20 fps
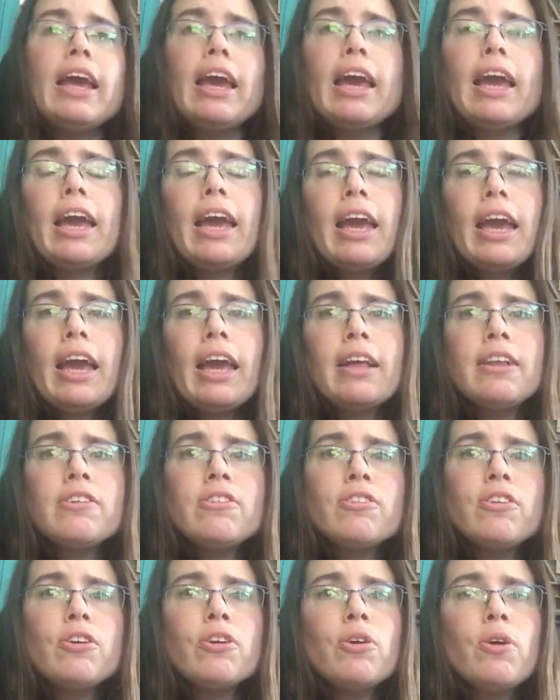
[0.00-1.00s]
And
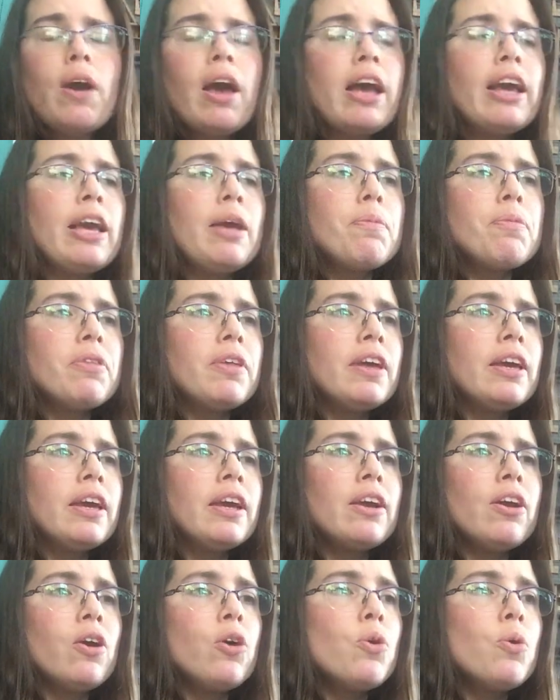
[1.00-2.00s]
so I kept
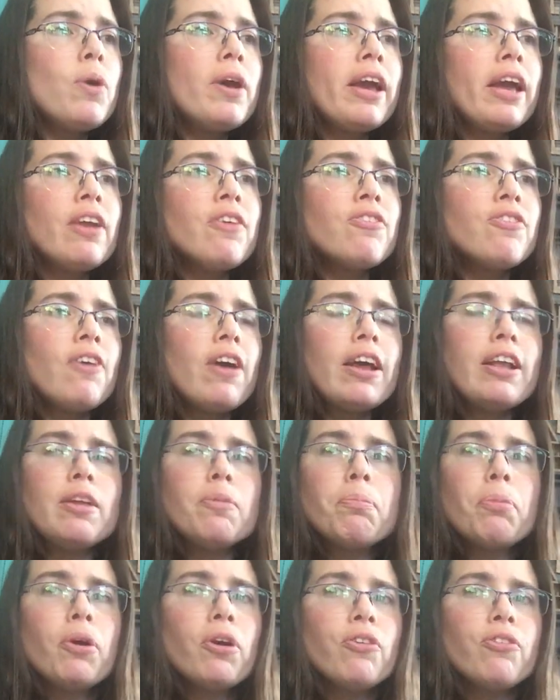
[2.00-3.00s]
thinking, oh, I gotta find the
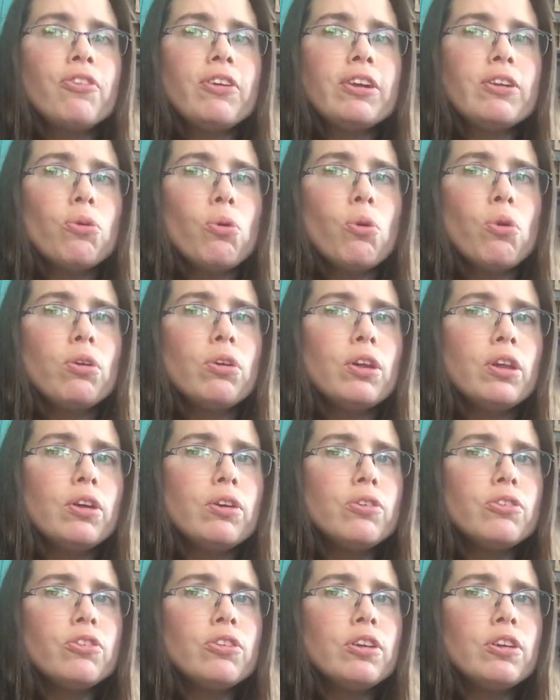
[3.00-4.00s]
perfect old
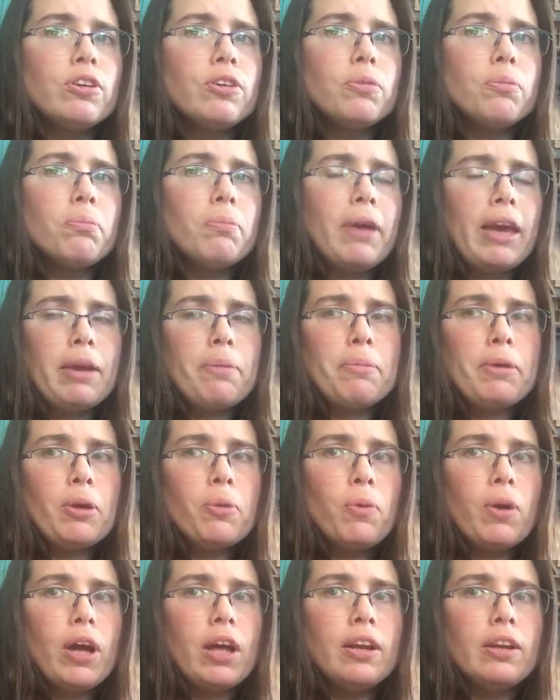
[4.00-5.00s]
clothes to make me
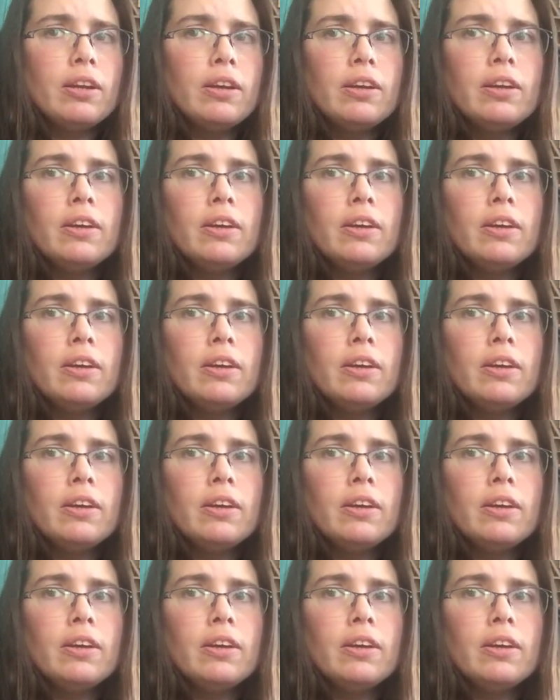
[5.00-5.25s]
one.